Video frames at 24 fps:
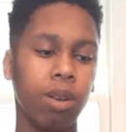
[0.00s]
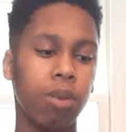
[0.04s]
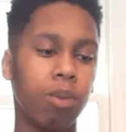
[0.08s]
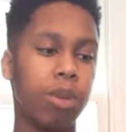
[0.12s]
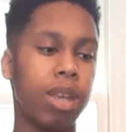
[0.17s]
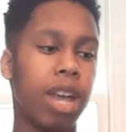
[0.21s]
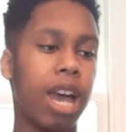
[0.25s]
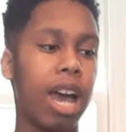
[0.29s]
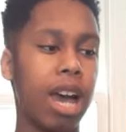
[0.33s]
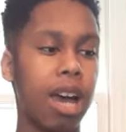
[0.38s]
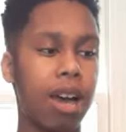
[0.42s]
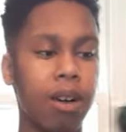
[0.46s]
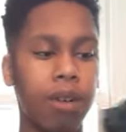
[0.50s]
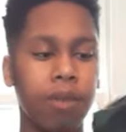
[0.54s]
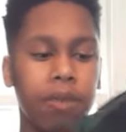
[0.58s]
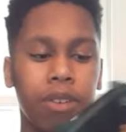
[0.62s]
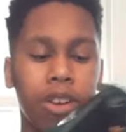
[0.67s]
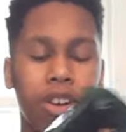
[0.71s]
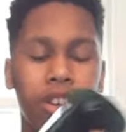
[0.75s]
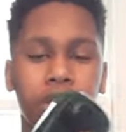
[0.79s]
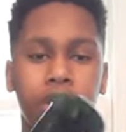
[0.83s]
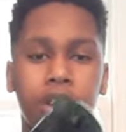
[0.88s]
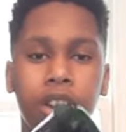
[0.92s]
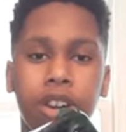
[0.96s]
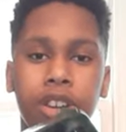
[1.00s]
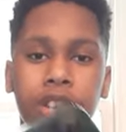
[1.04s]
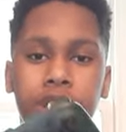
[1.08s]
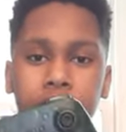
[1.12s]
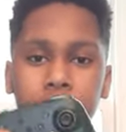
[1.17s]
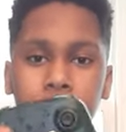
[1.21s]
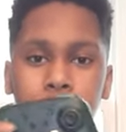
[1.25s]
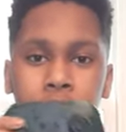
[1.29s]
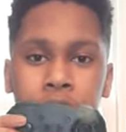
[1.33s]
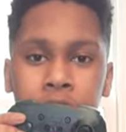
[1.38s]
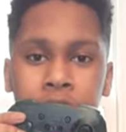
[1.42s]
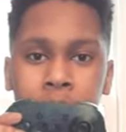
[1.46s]
We have our
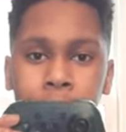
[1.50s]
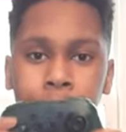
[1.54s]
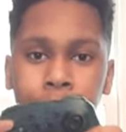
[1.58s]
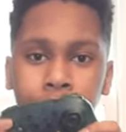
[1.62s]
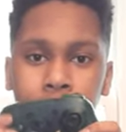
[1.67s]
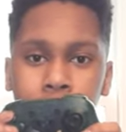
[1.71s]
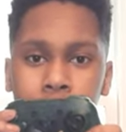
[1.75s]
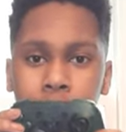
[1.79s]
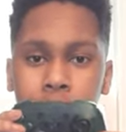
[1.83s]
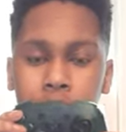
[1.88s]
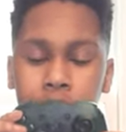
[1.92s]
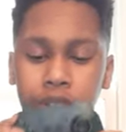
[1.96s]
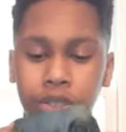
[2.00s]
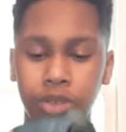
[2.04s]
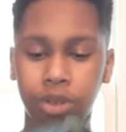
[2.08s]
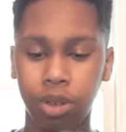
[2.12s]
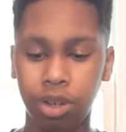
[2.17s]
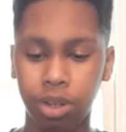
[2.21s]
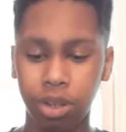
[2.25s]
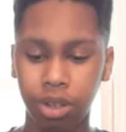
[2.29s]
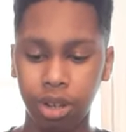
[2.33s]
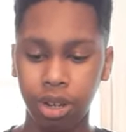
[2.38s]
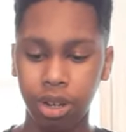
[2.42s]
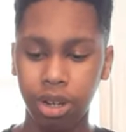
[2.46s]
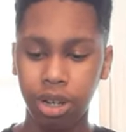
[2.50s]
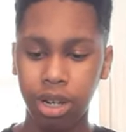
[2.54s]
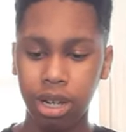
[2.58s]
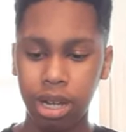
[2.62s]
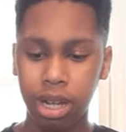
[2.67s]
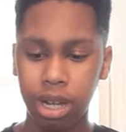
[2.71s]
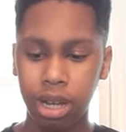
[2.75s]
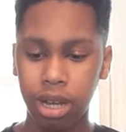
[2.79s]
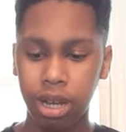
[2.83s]
Switch Pro controller,